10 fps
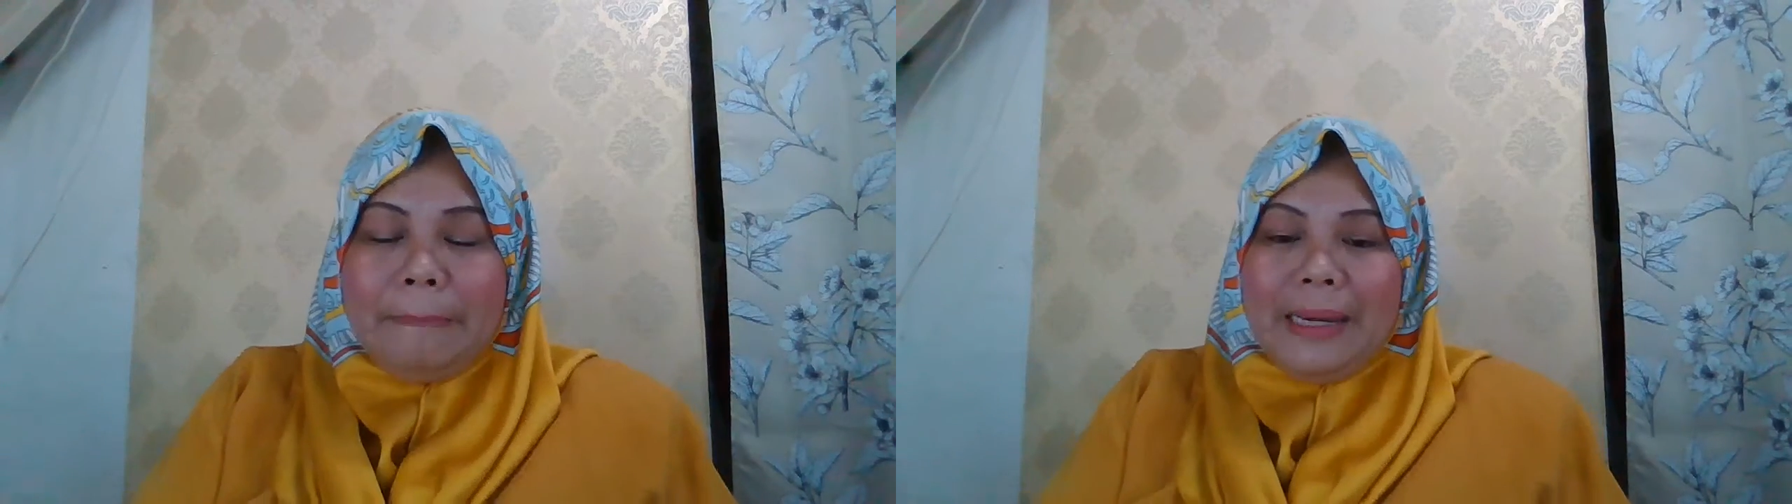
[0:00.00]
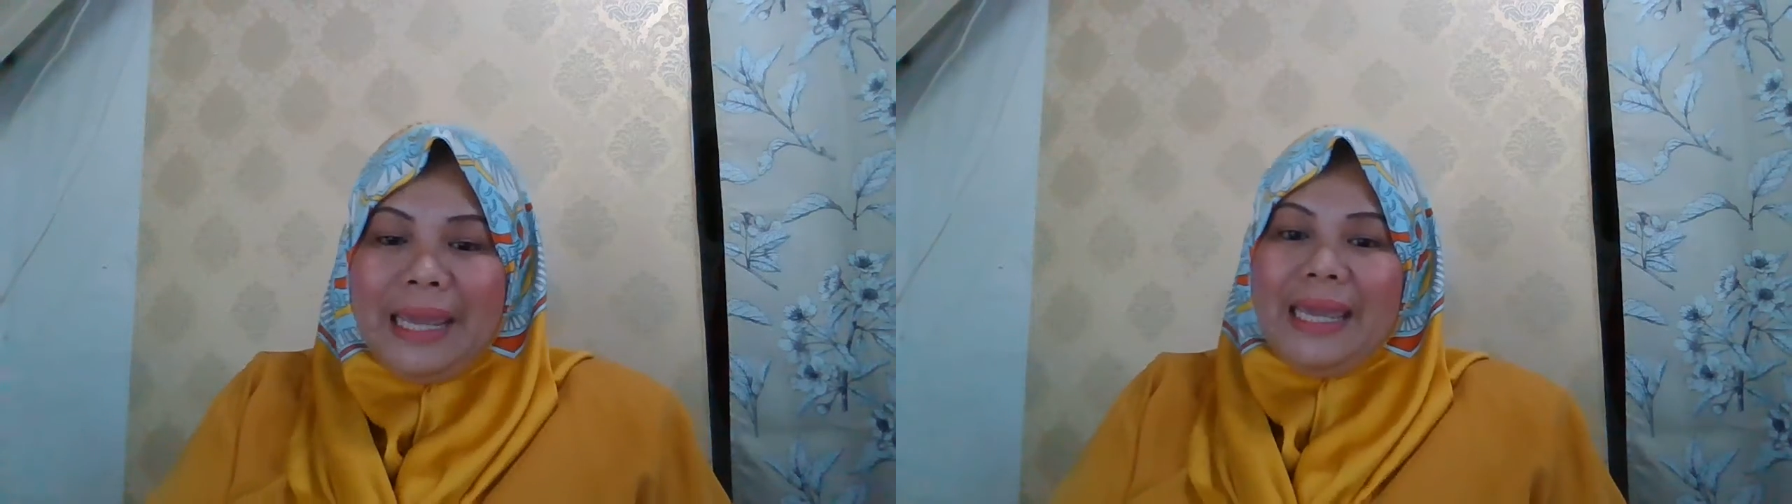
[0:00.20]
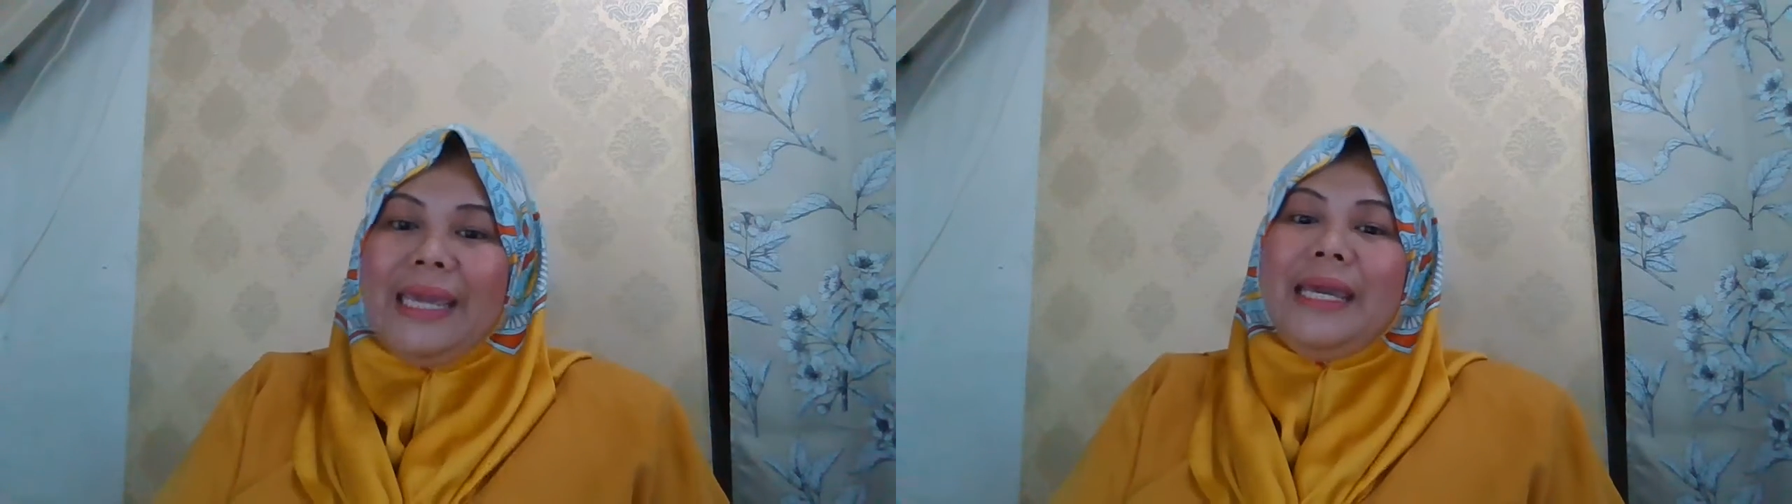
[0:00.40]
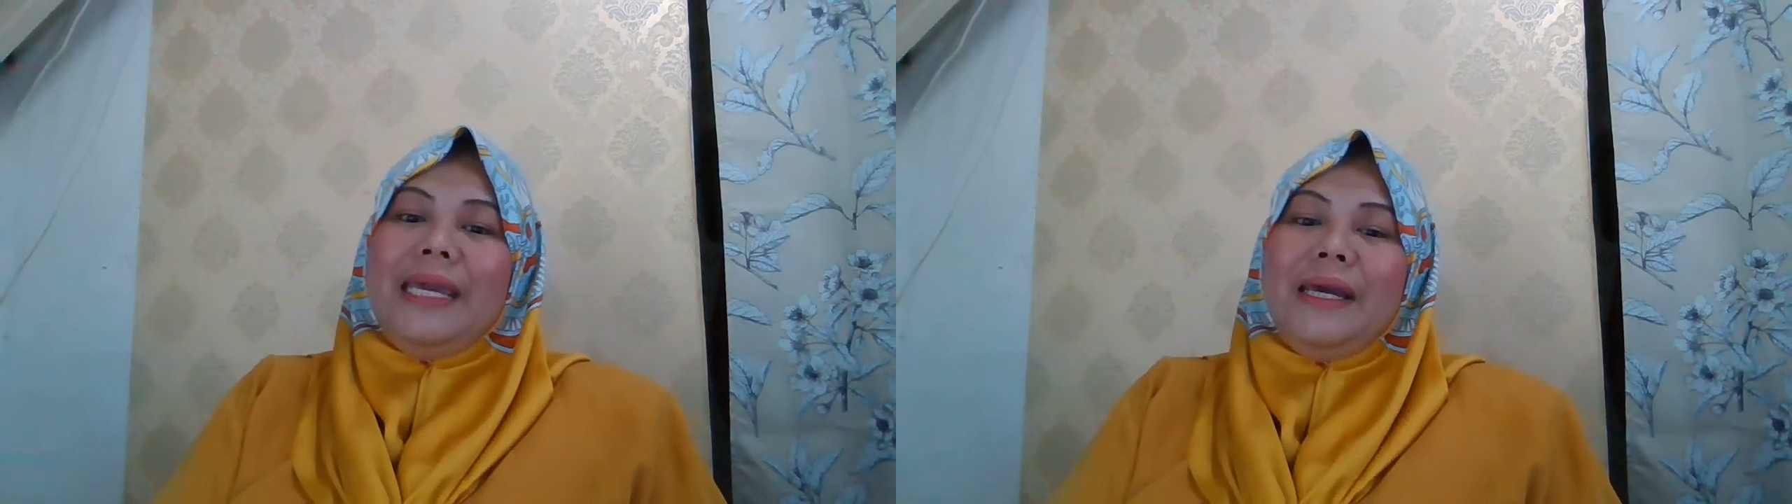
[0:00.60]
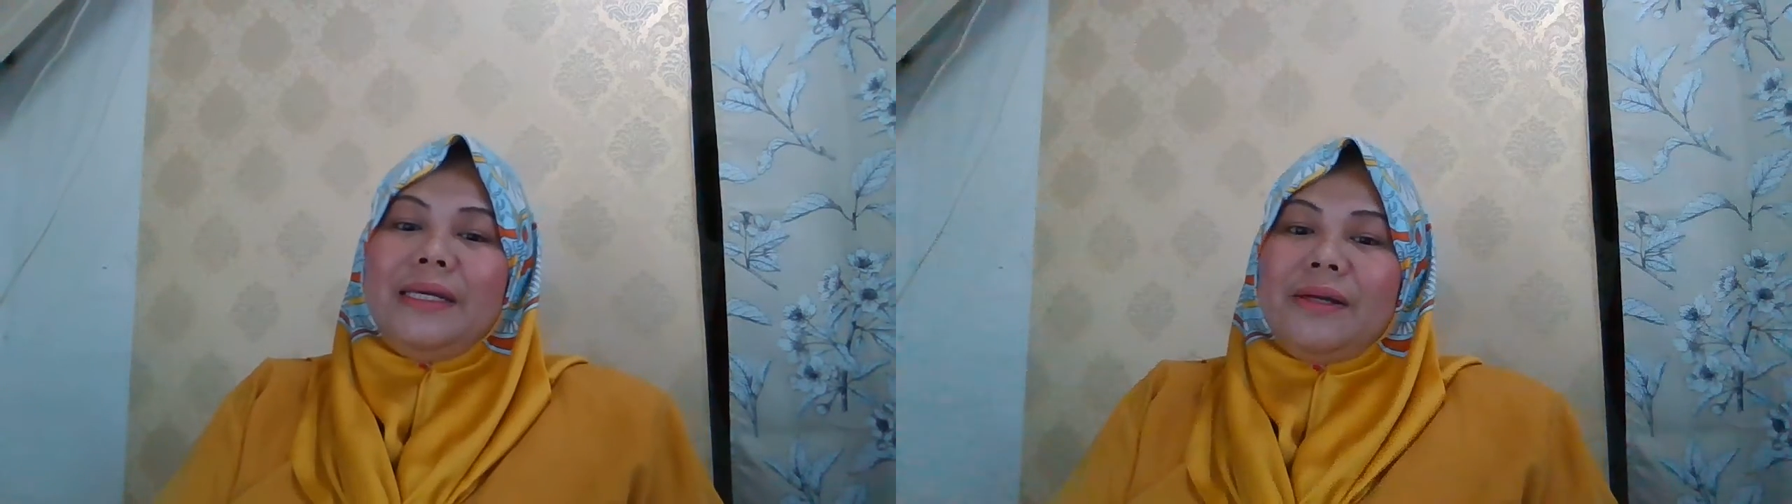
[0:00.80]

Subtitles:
play a